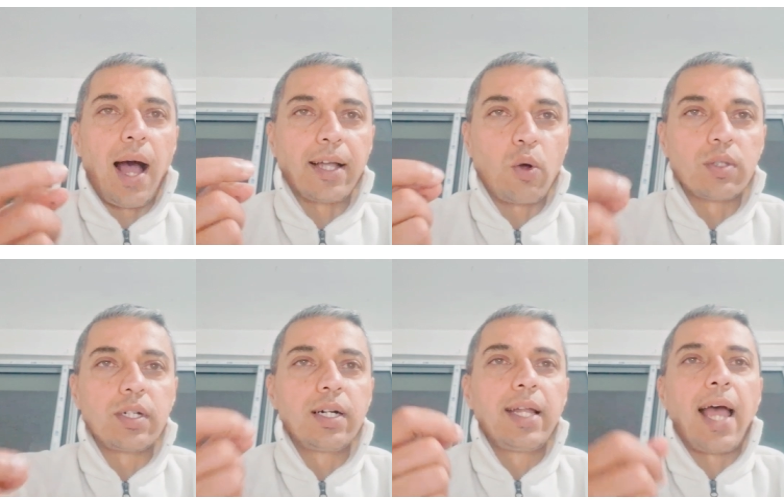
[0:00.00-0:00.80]
I
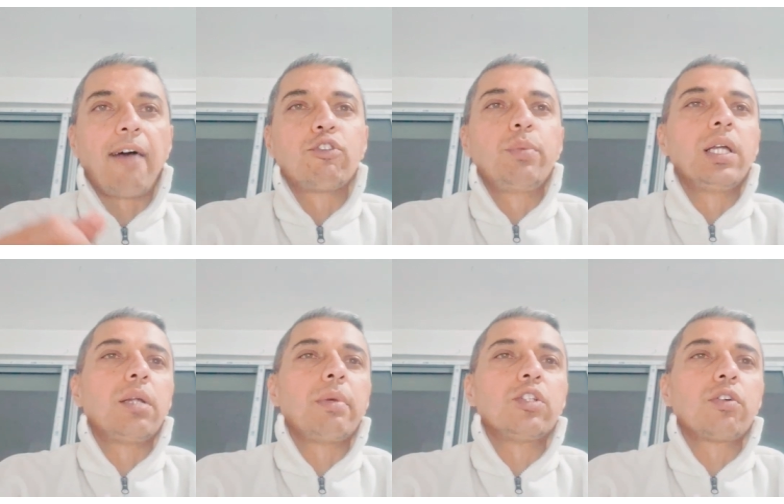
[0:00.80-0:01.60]
constantly have to be an
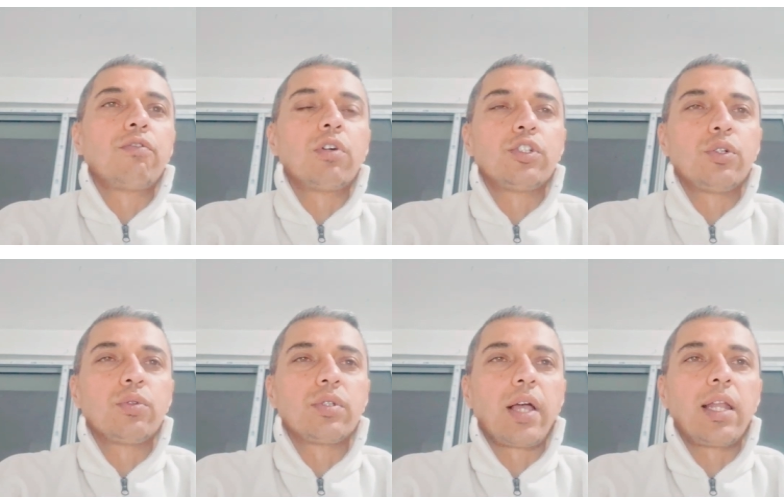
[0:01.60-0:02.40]
image of
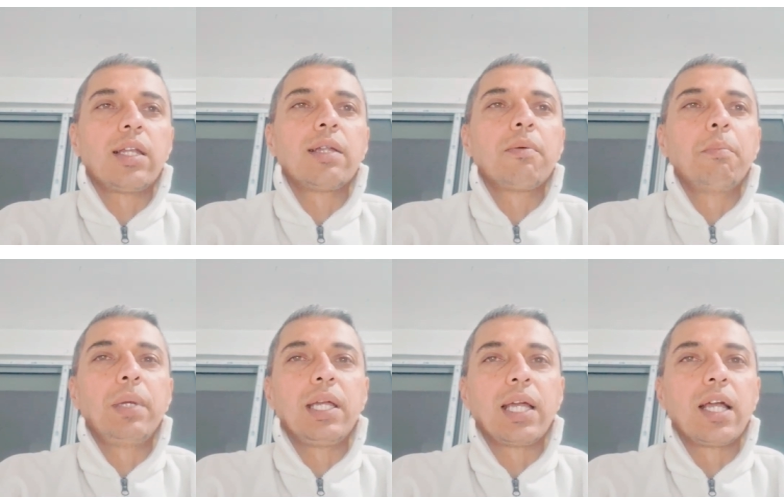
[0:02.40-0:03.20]
virtues and
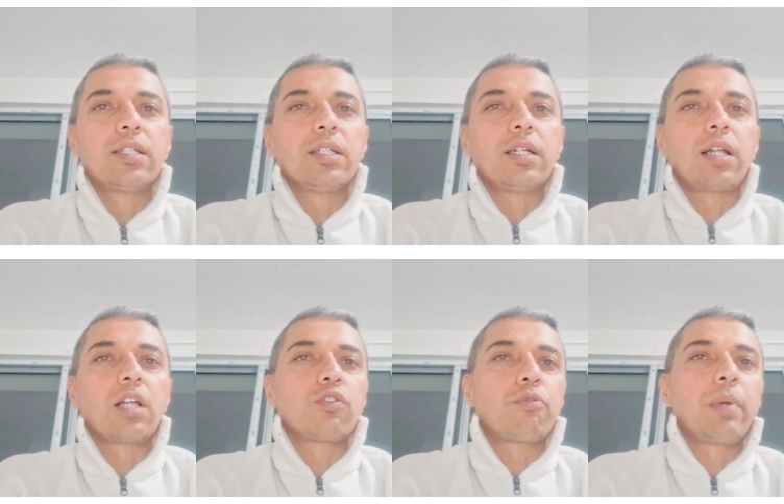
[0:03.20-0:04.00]
be engaged in the
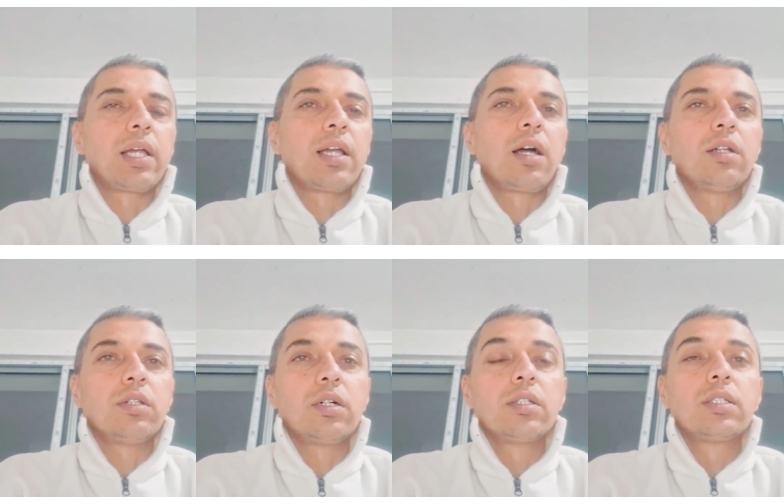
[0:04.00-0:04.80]
task of making
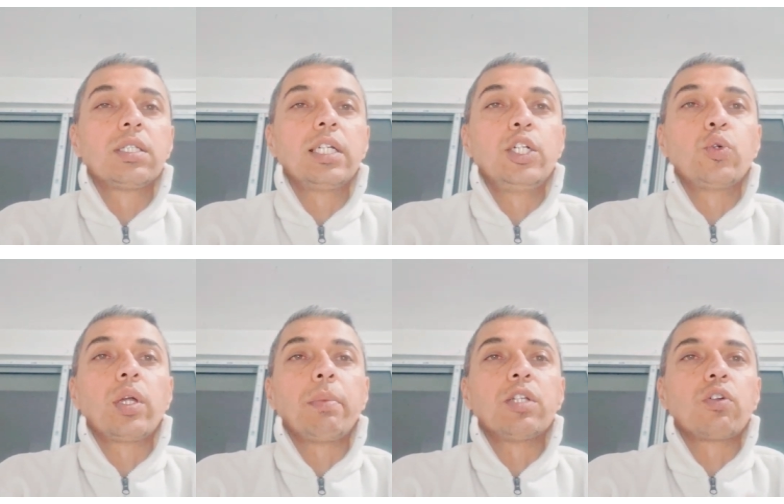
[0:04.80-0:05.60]
others into
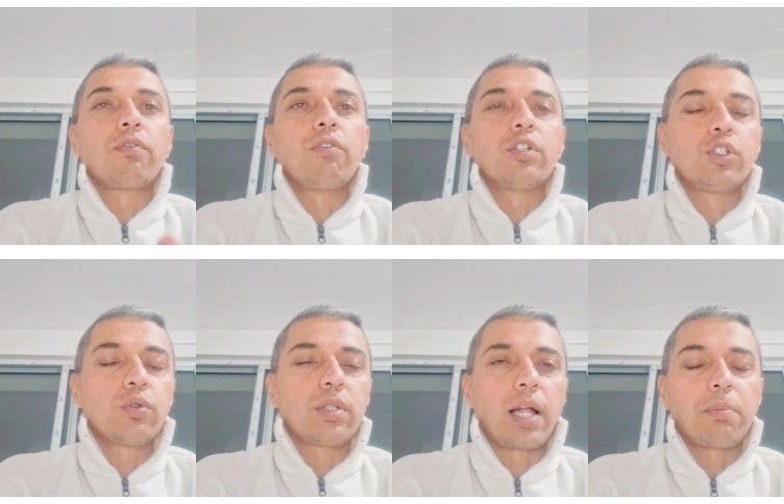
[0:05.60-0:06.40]
image of
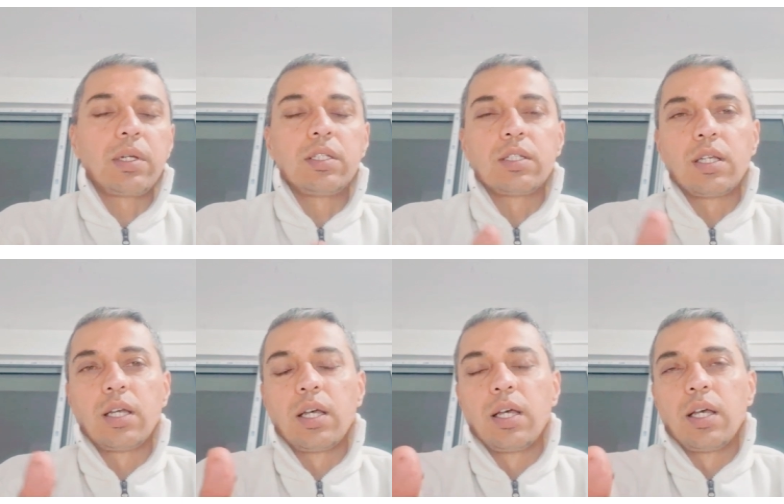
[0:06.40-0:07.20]
virtues. That means
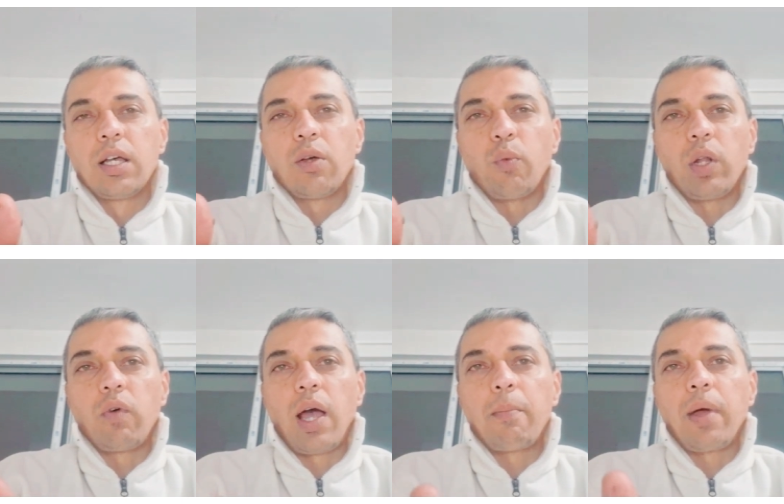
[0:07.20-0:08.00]

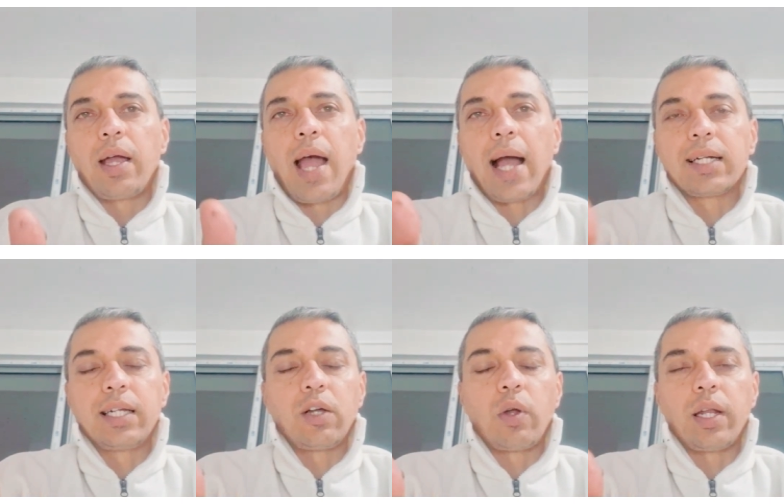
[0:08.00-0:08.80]
whenever I'm
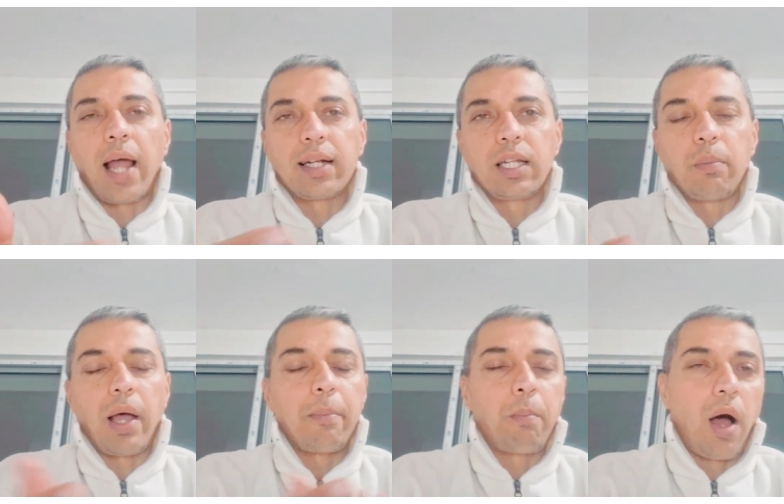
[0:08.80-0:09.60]
acting or enacting
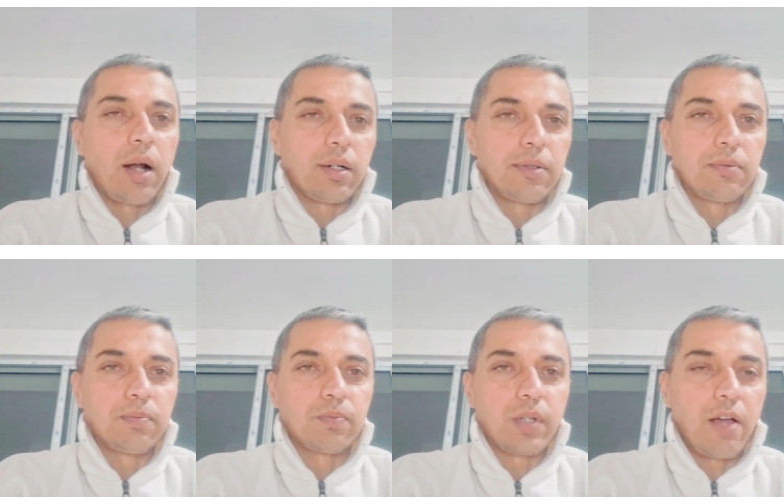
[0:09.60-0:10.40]
my part,
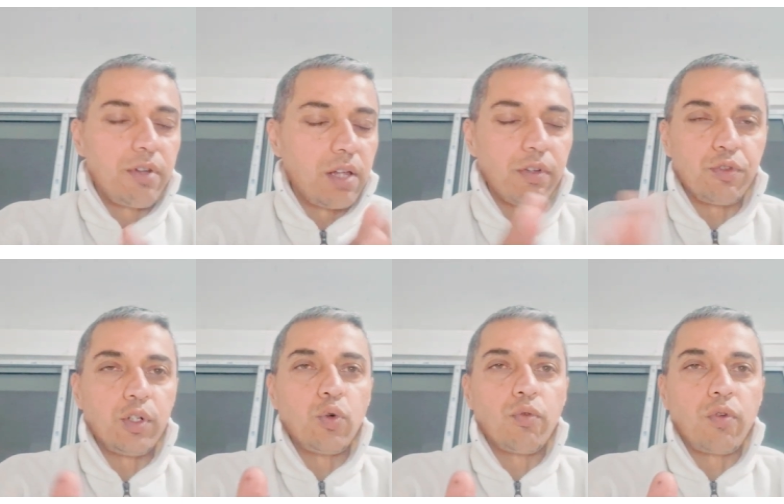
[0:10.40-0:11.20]
everything which we
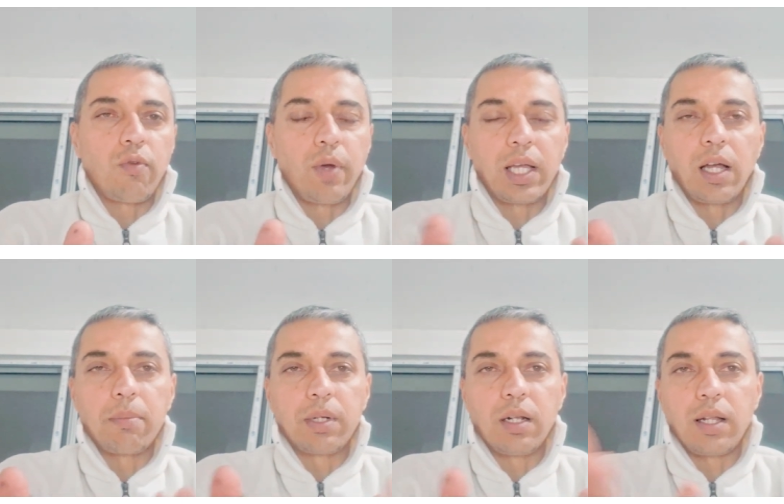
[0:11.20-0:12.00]
do from waking
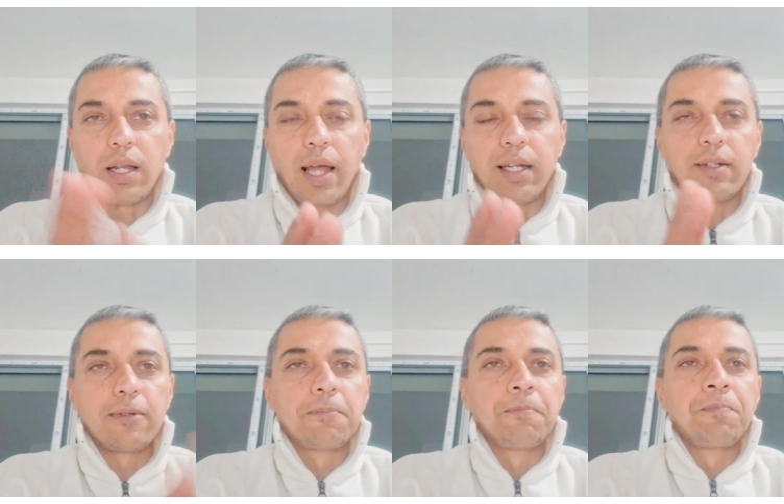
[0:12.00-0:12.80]
up till the night
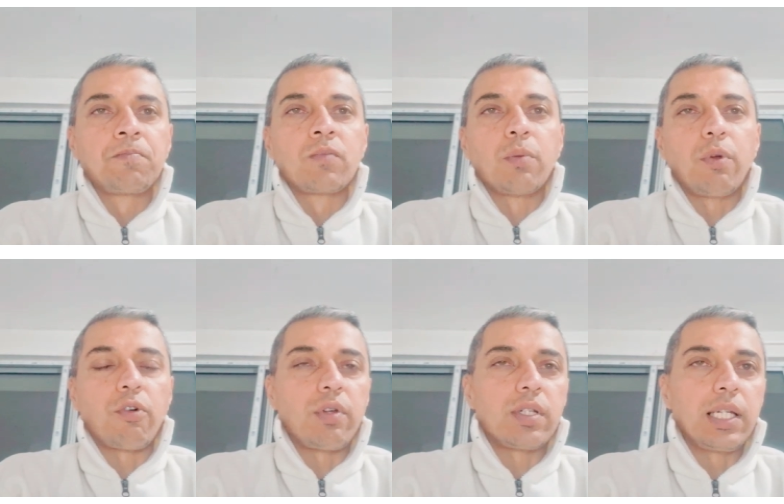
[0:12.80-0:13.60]
before
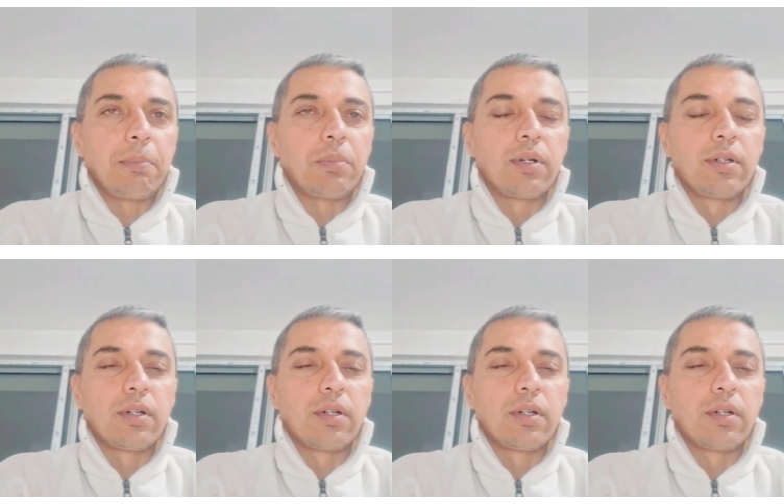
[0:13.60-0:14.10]
we sleep,